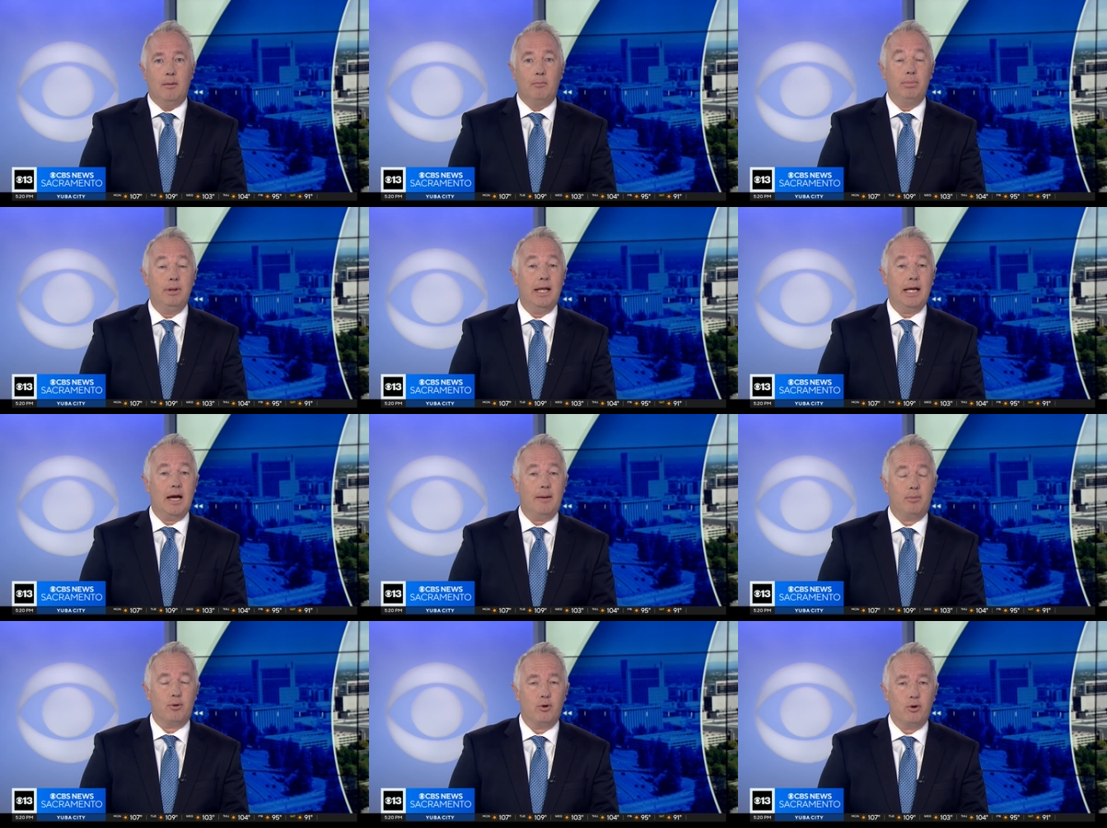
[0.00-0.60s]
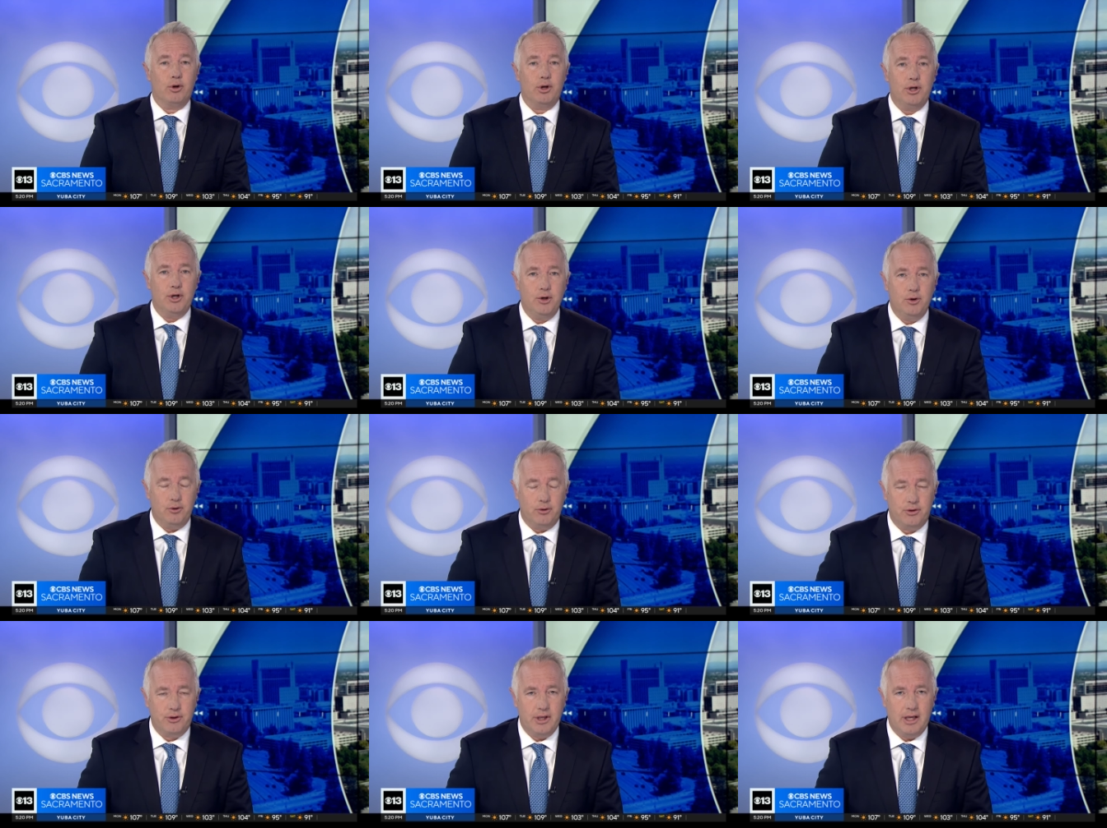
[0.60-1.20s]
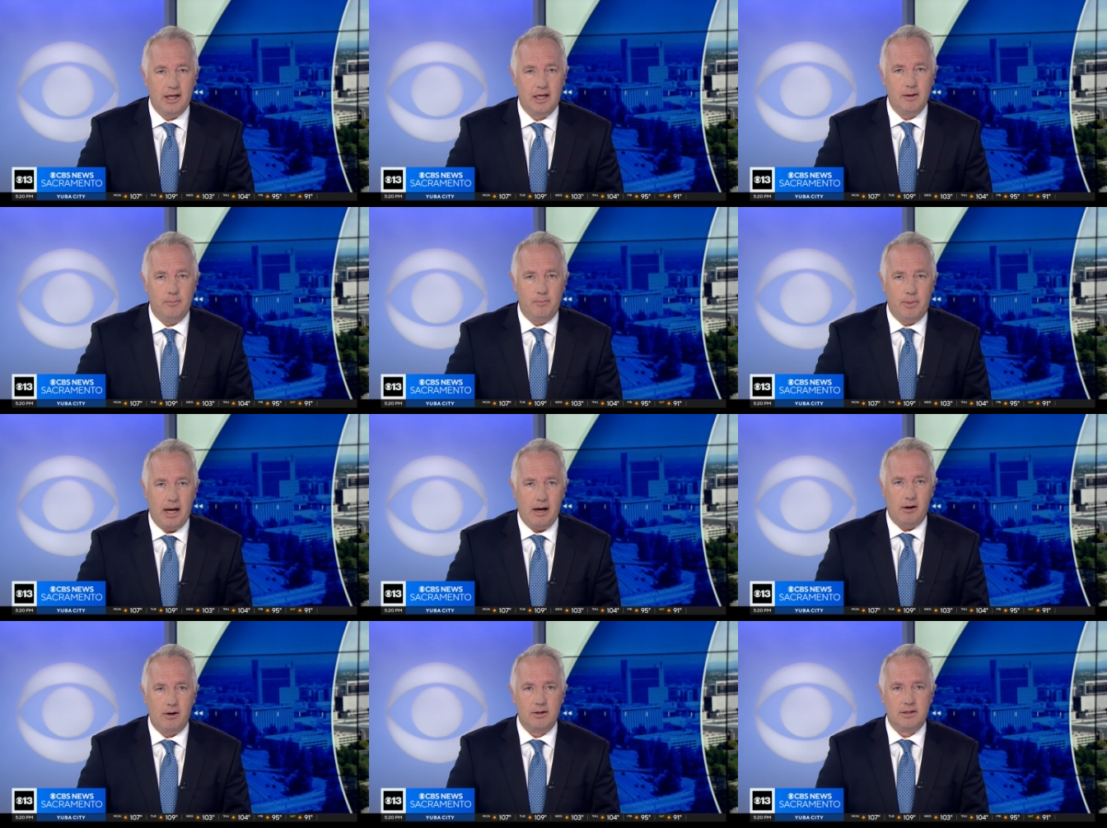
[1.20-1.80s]
play up her youth in
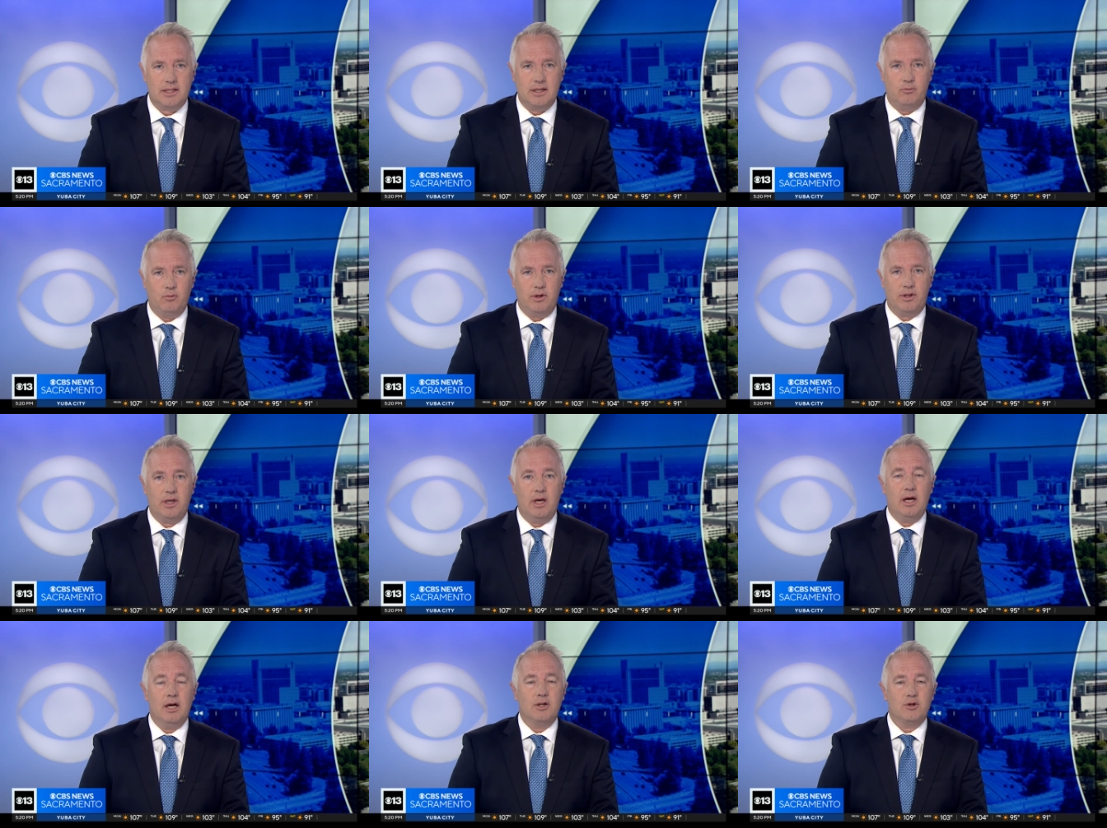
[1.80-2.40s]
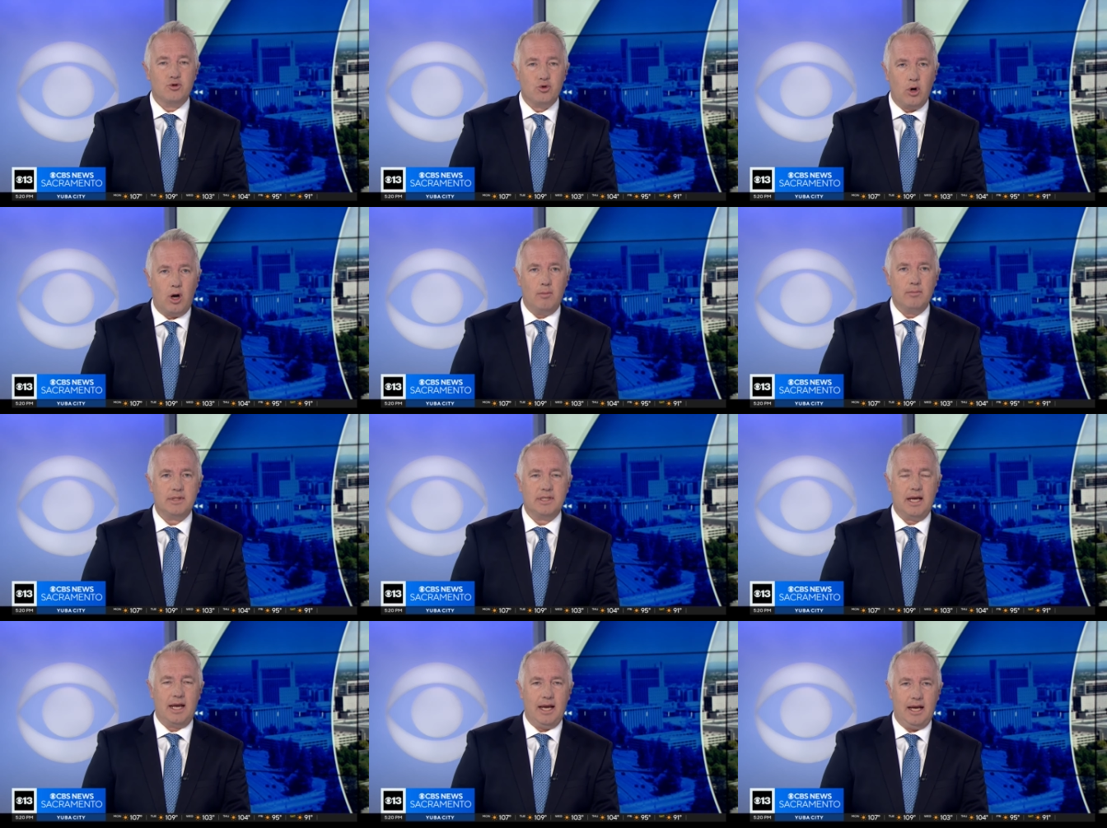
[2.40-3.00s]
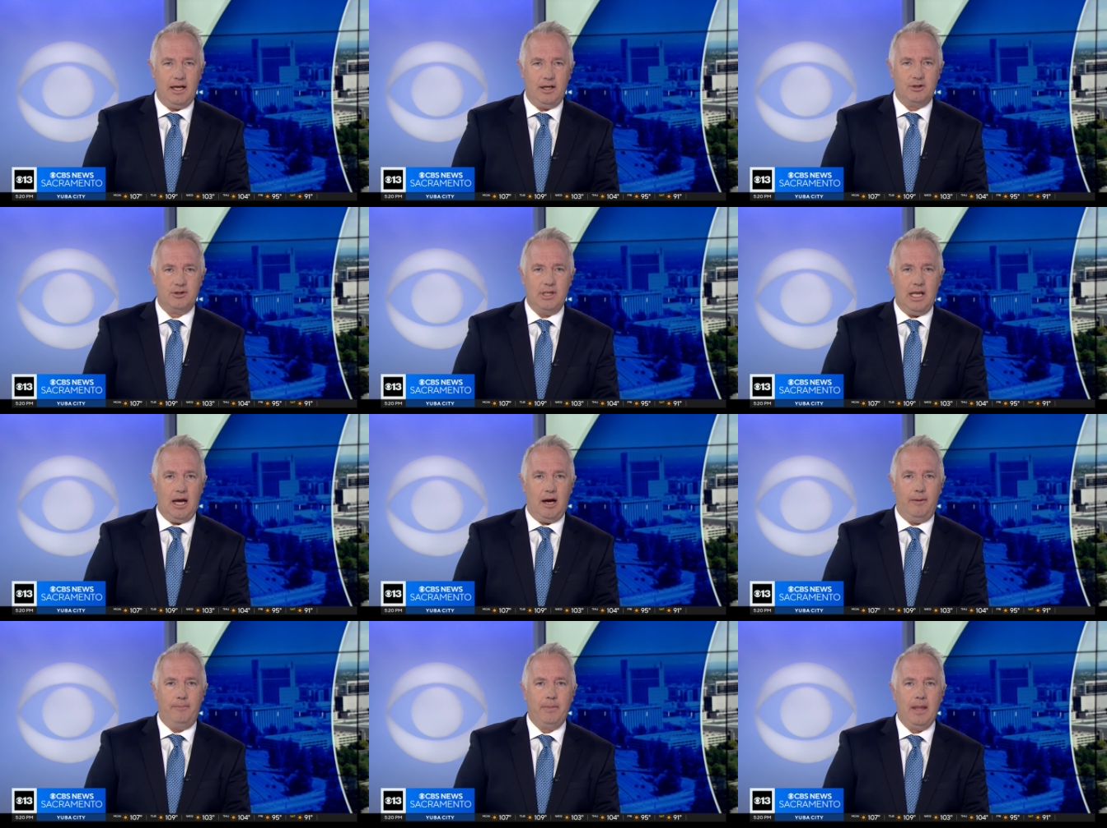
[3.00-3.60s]
comparison with Trump's age
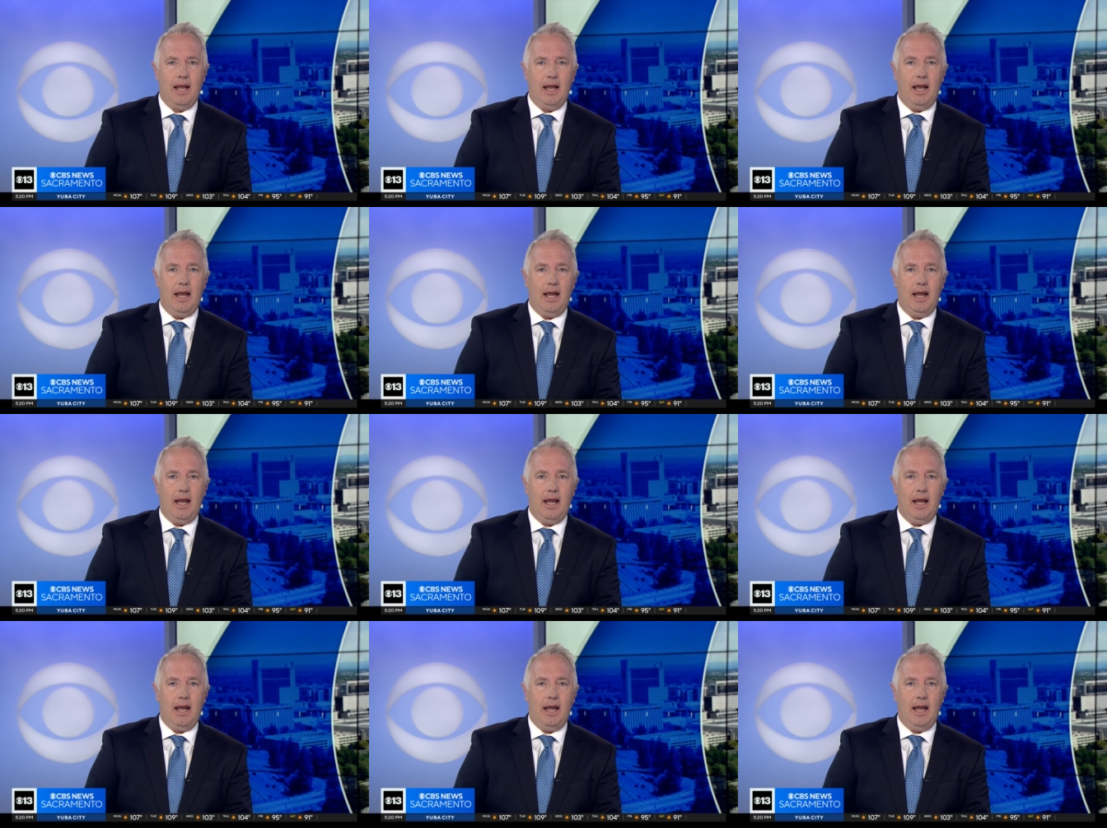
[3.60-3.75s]
now,